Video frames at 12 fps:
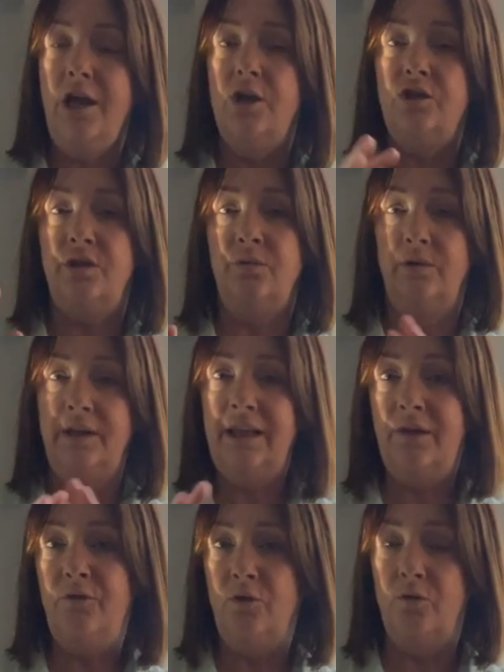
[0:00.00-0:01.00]
So you want
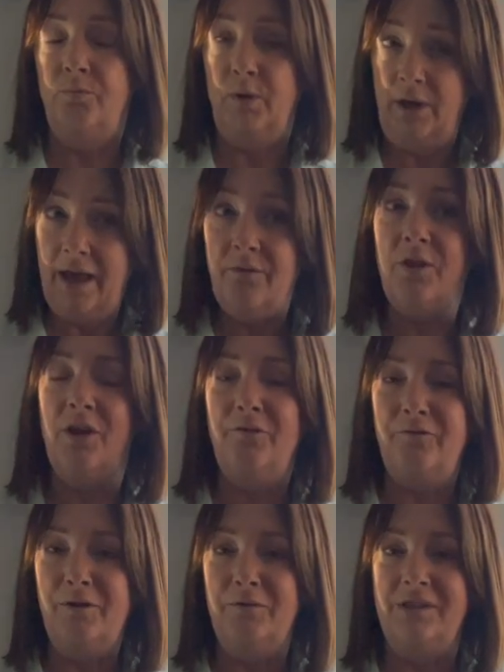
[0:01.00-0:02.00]
to pull out the
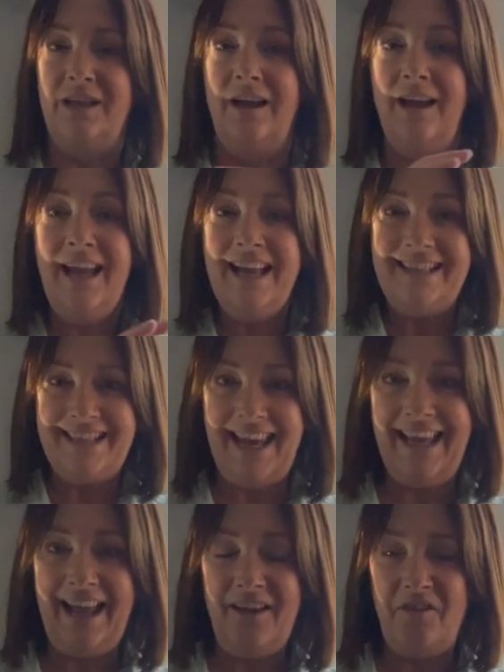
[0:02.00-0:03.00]
filter,
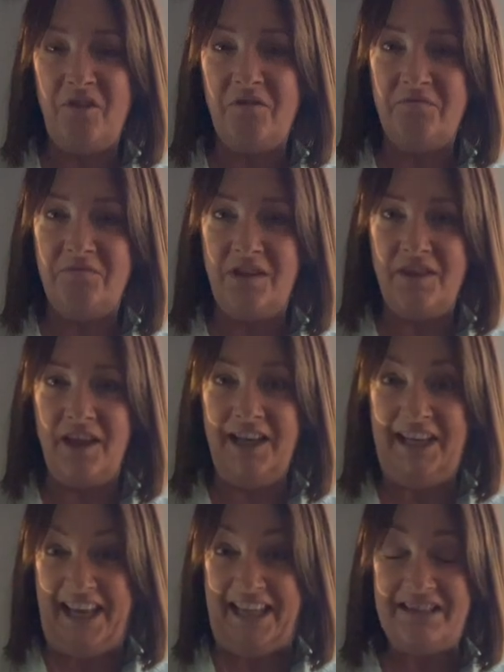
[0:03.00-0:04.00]
take out the
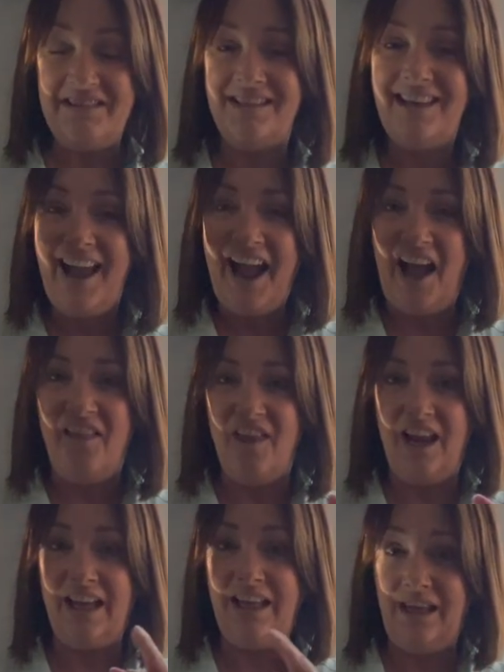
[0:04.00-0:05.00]
lint, and
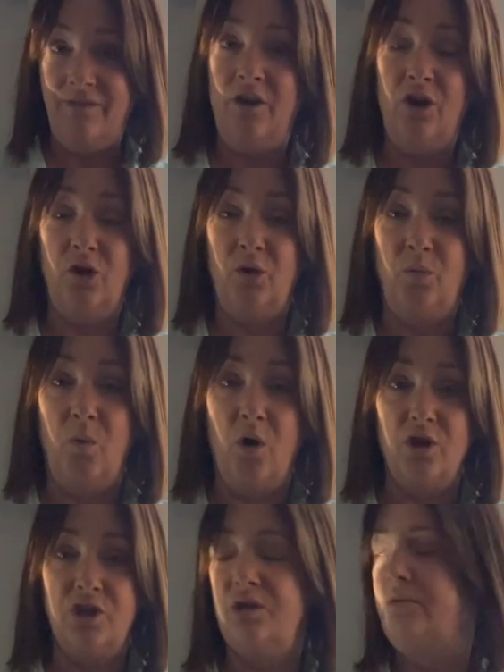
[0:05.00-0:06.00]
then give it a good
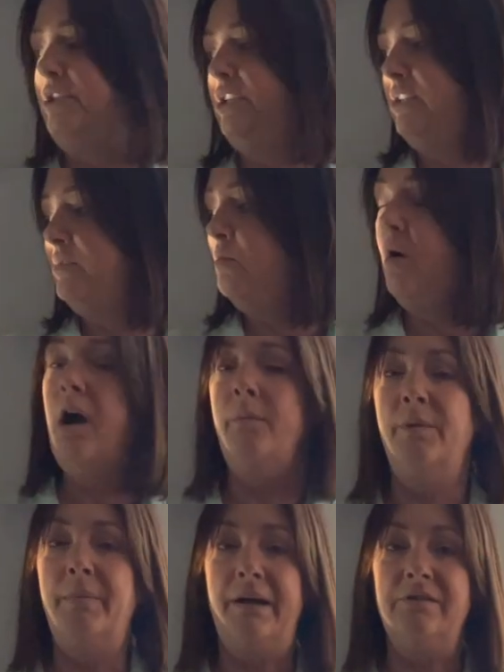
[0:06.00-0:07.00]
wash, which is what I'm
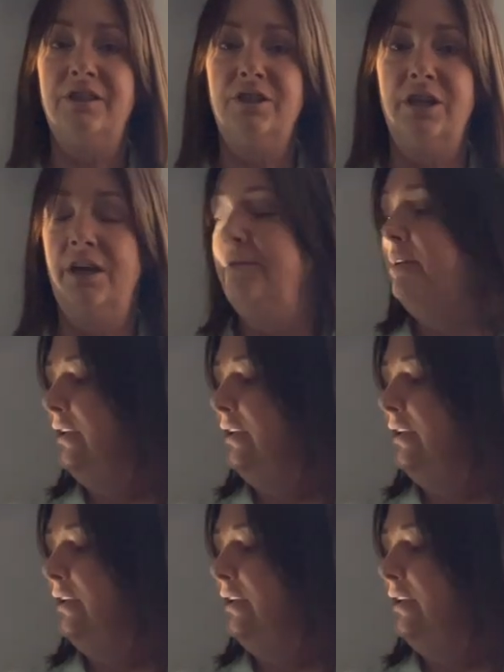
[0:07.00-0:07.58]
about to do.